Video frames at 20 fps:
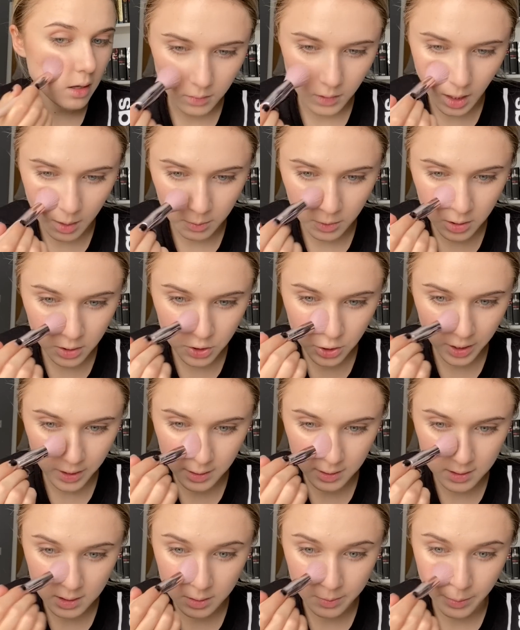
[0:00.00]
I'm going to try the
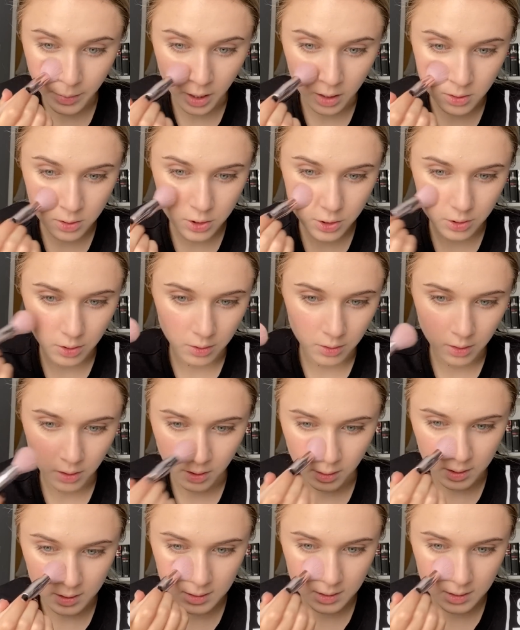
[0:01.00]
sponge on the other